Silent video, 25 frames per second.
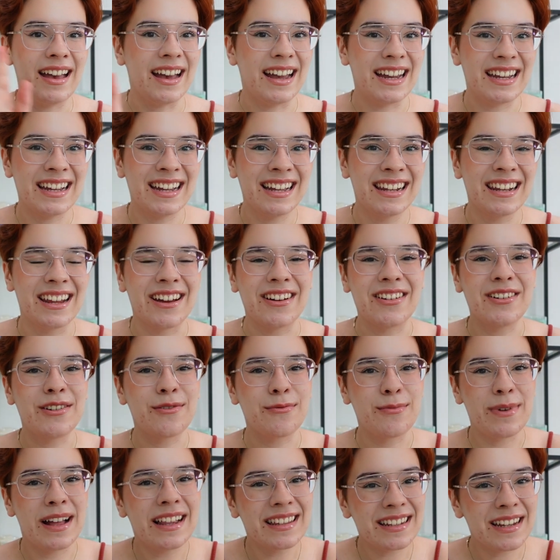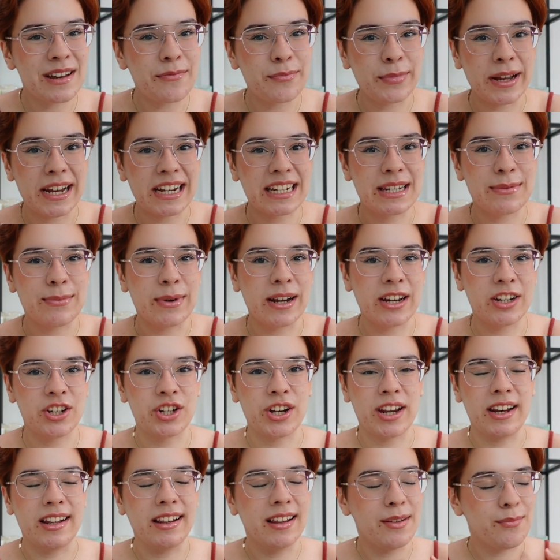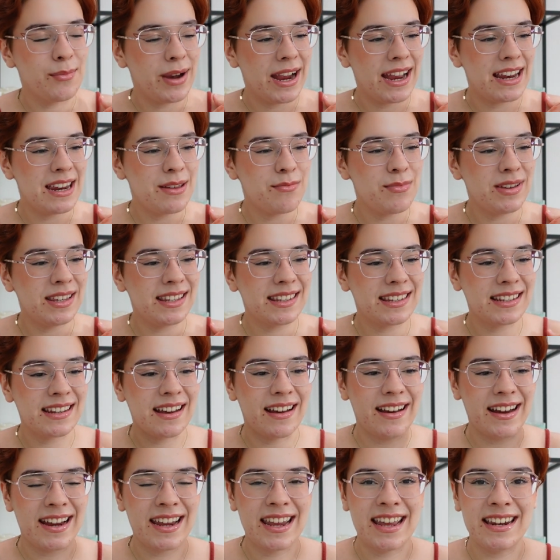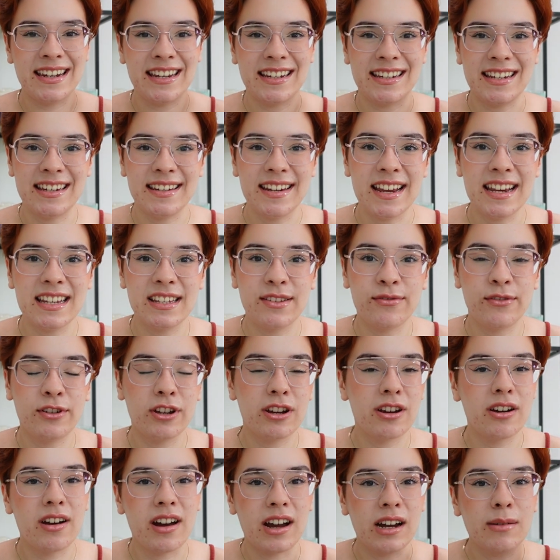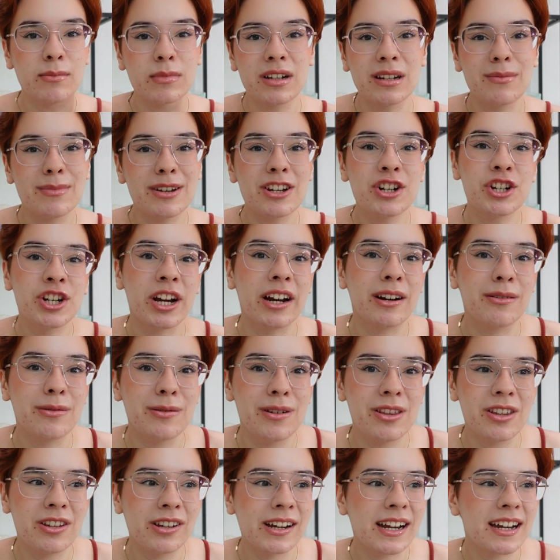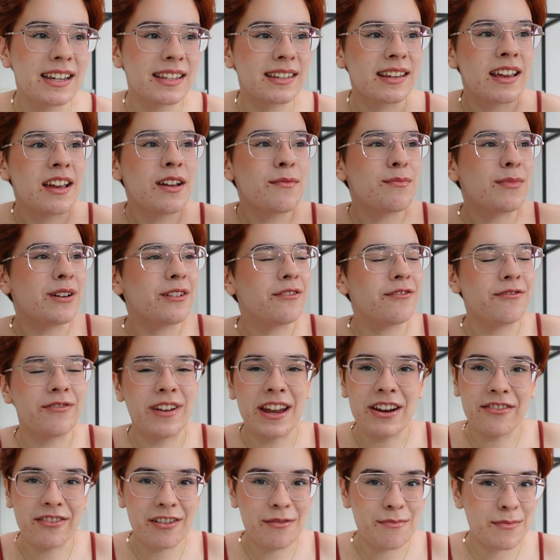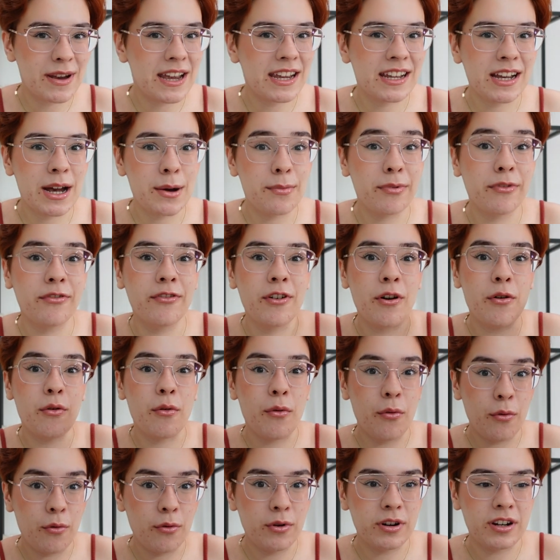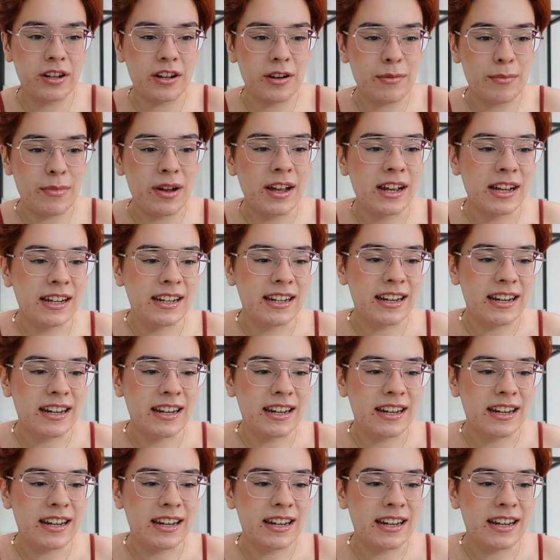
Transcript: Hi, hello, welcome back to my channel. My name is Skye and in today's video I'm going to be sharing with you guys my favourite makeup for autumn.